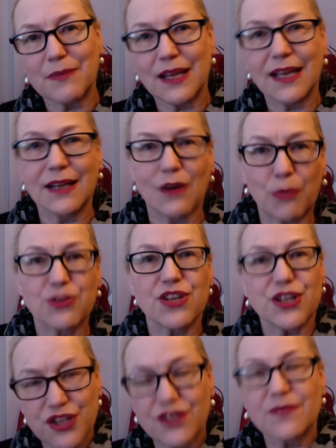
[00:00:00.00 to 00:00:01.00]
in
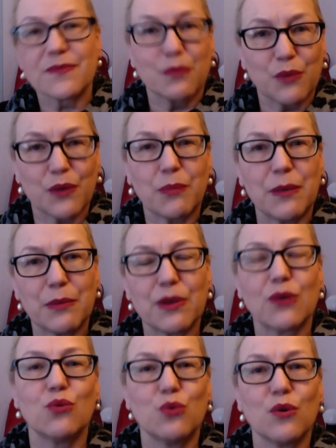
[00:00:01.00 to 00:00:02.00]
opposition with people
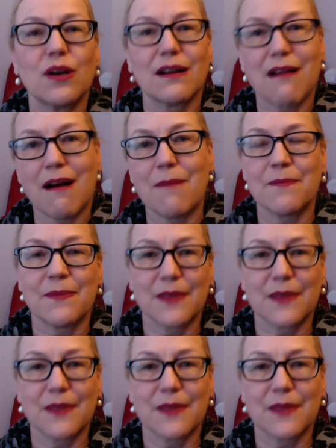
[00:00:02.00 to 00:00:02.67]
who come